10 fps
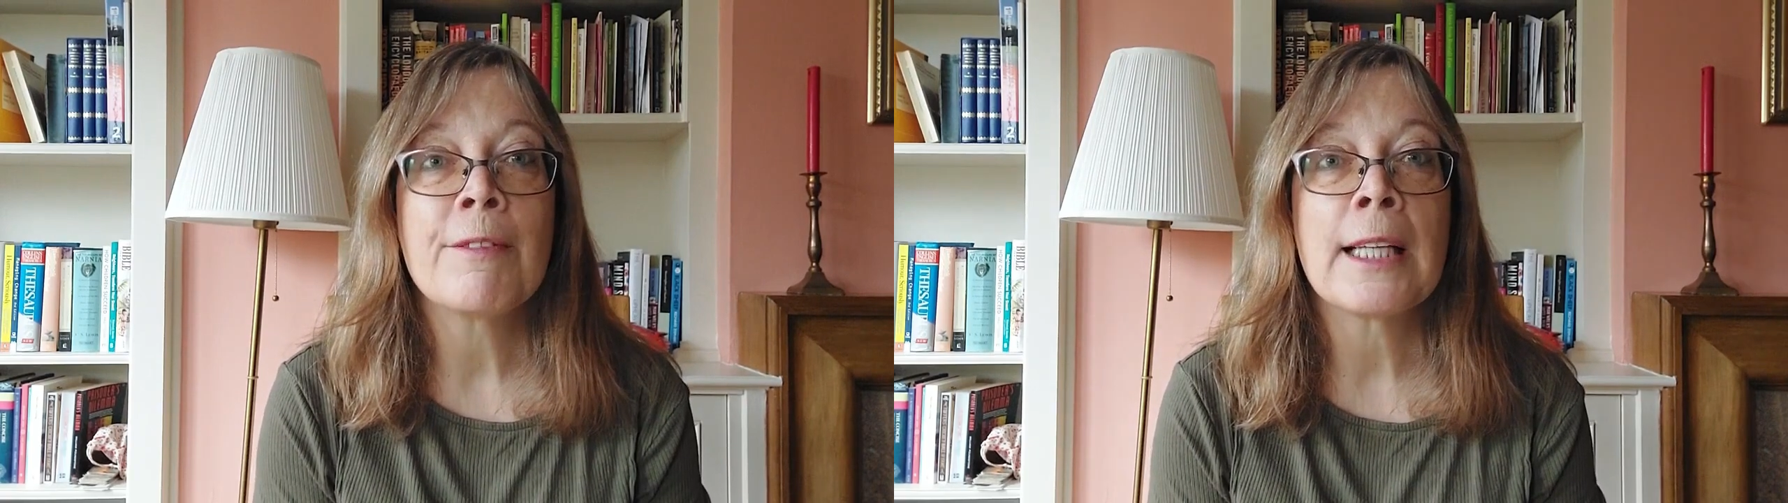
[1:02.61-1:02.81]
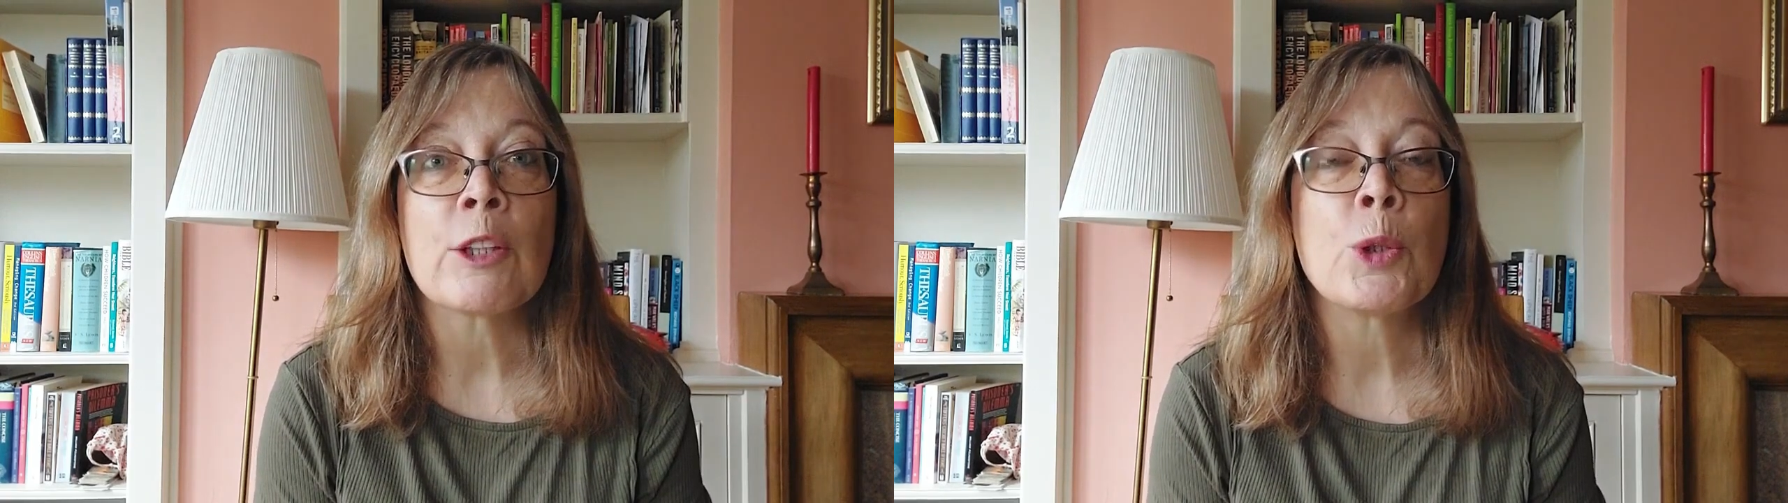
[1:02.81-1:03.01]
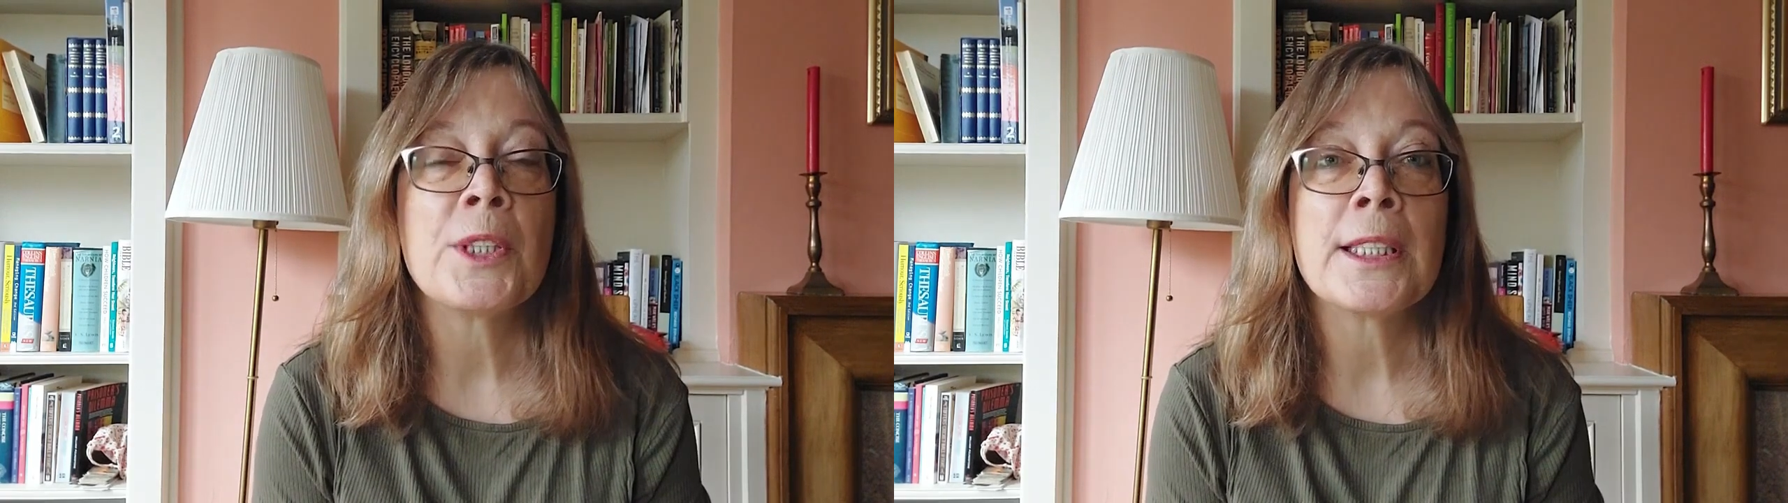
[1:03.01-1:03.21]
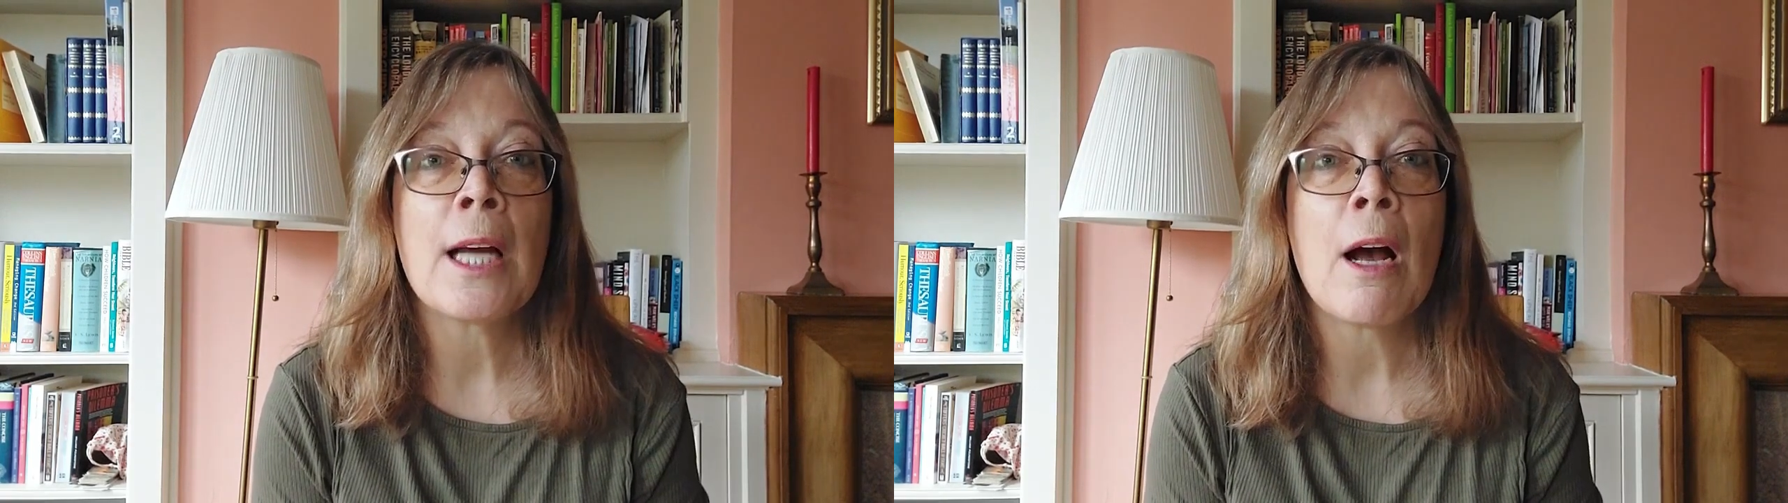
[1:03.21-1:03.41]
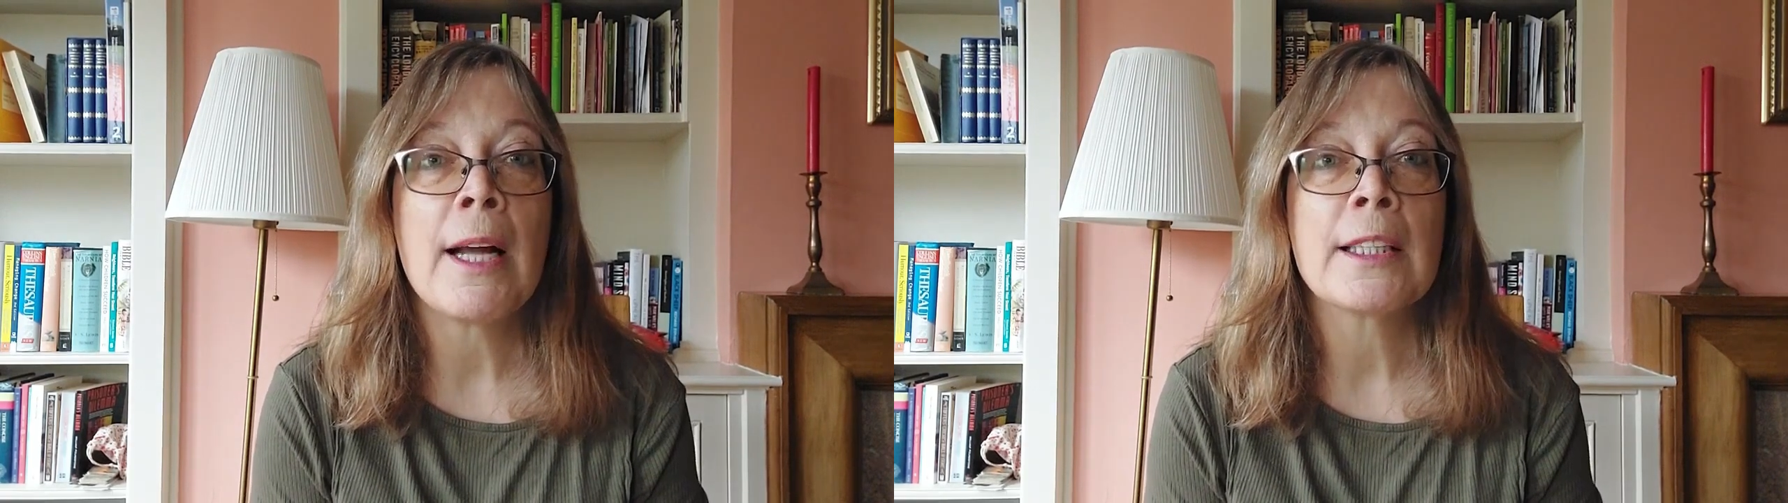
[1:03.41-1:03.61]
sexual
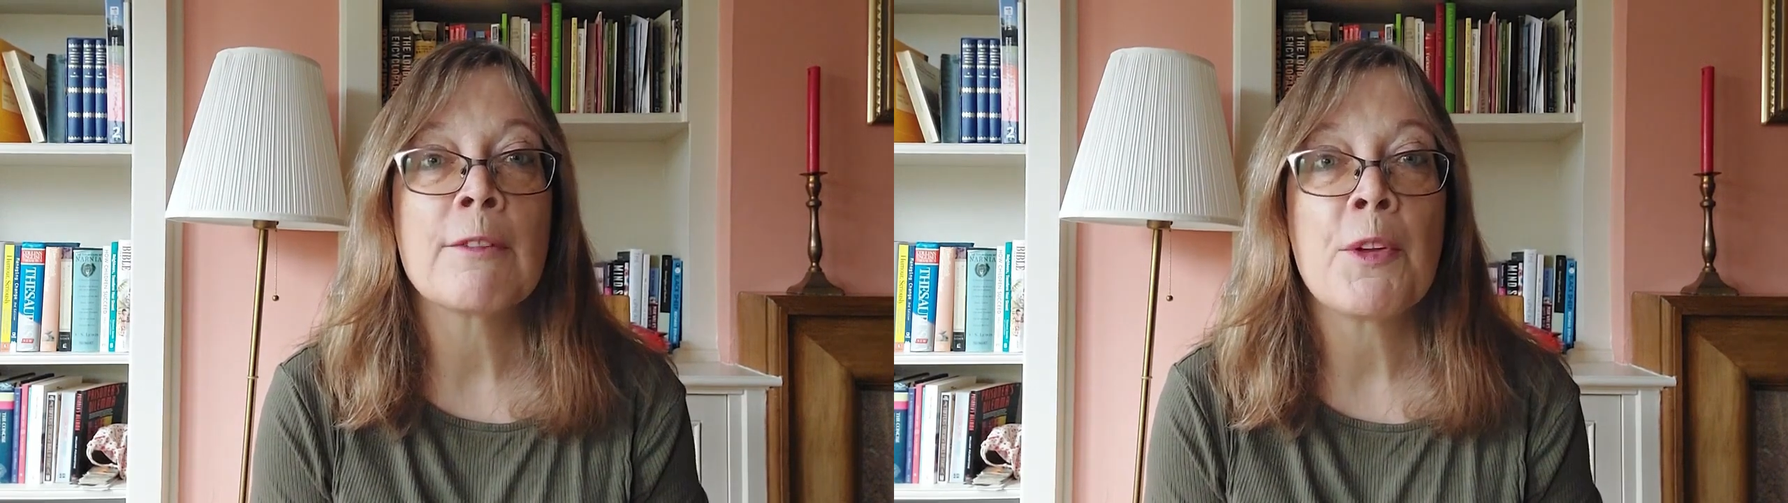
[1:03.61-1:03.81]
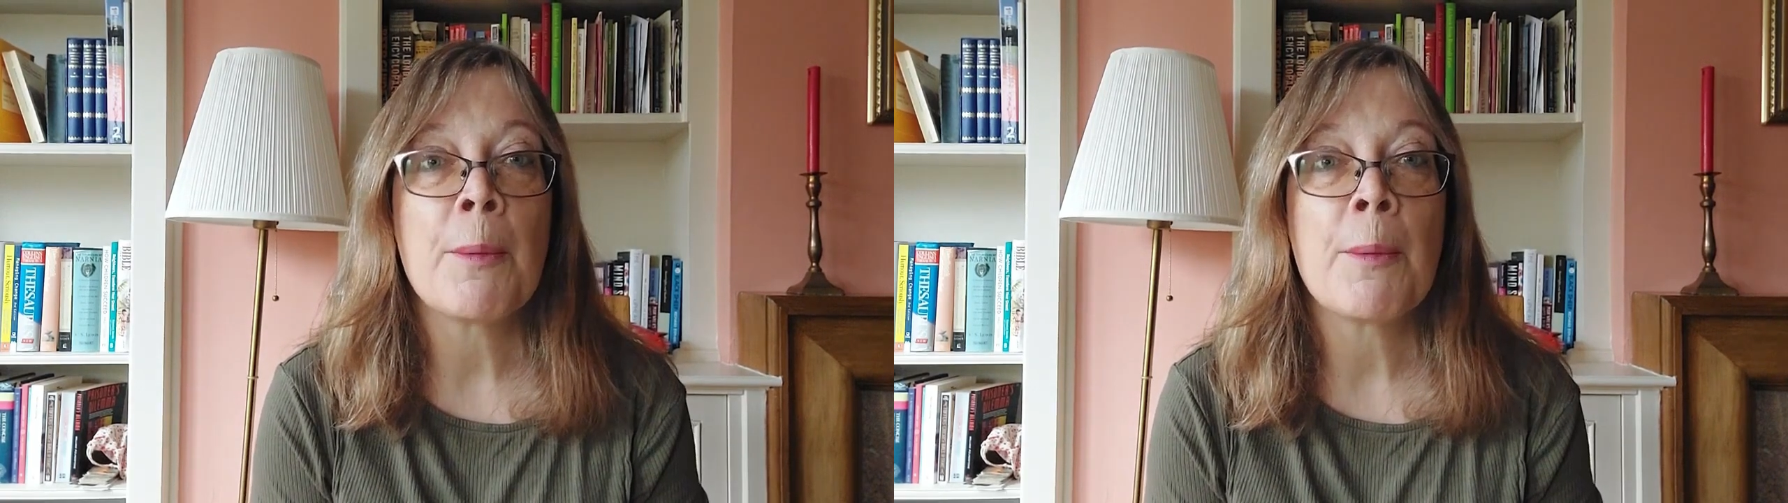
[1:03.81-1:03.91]
desires for